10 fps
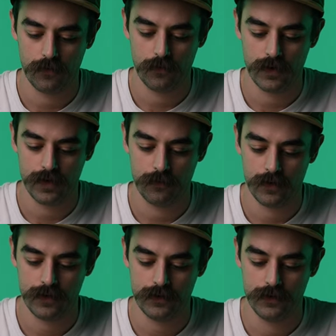What I
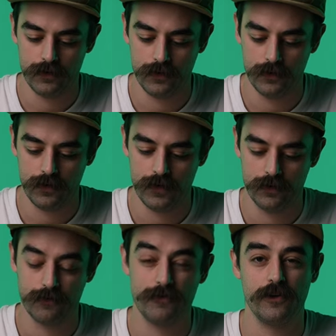want to do
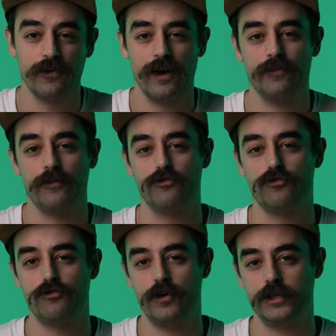is figure out the
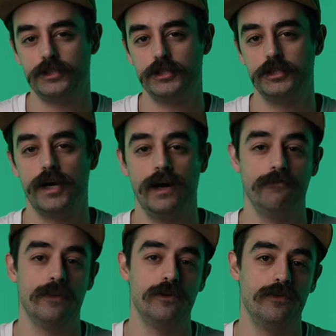structure
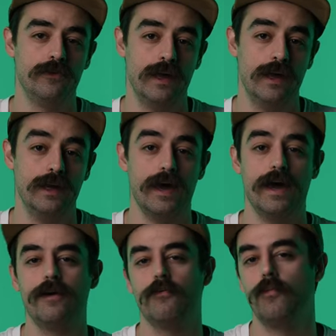of the snake,
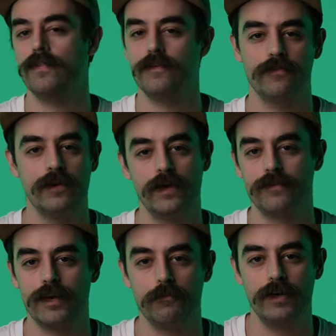what the
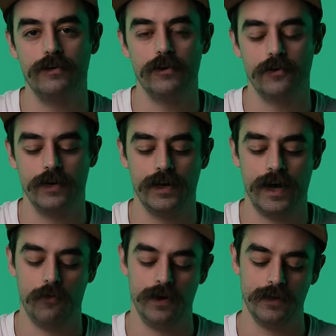snake's gonna be doing.
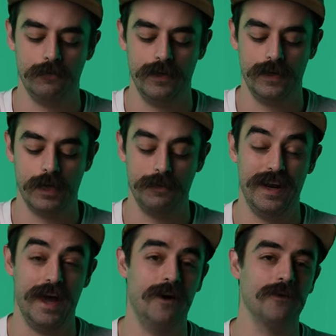I want it to be
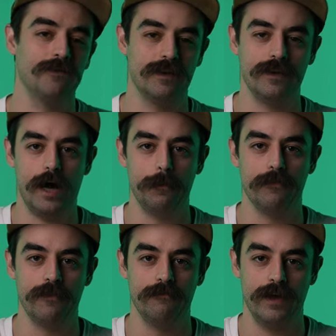coming out of the top
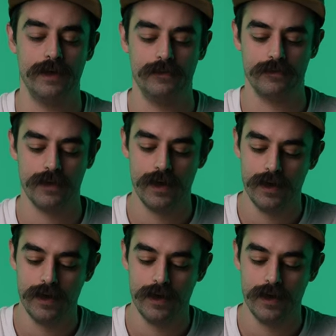of the vase.